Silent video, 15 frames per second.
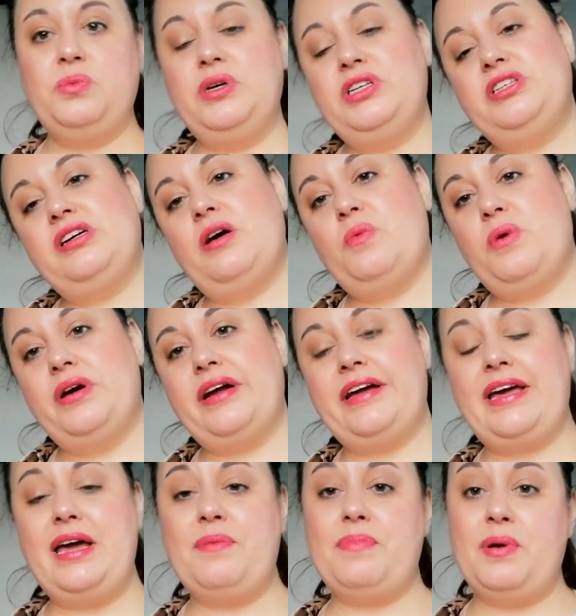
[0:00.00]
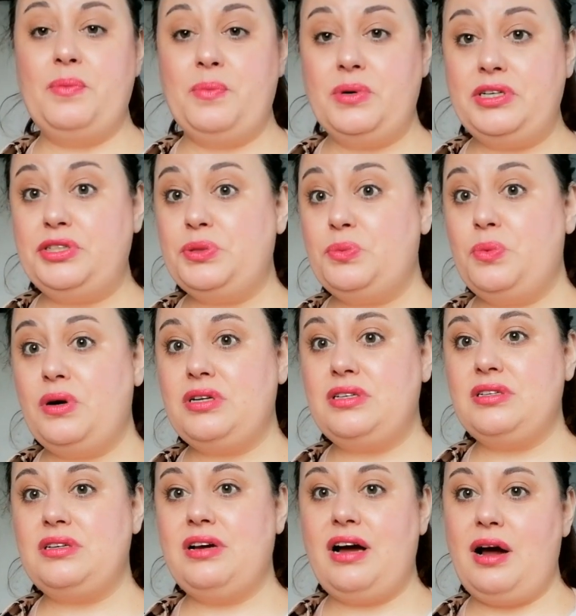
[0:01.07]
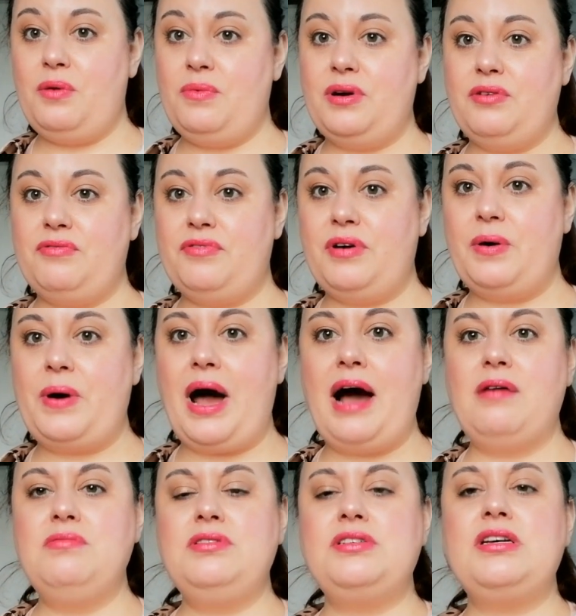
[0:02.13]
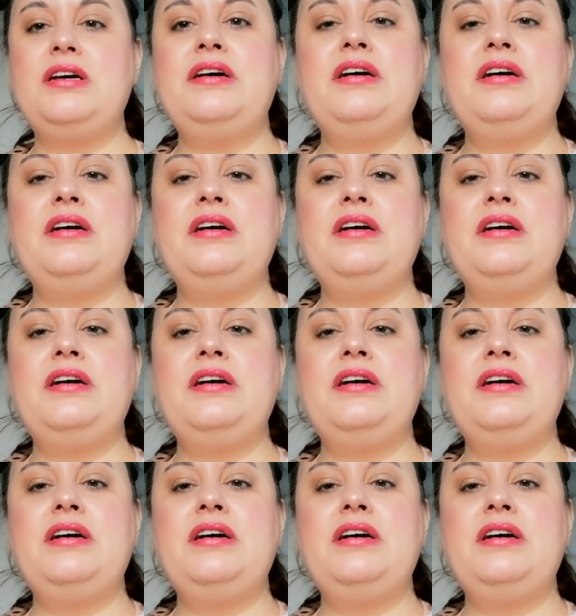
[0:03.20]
which I want to keep and which what I want to throw out.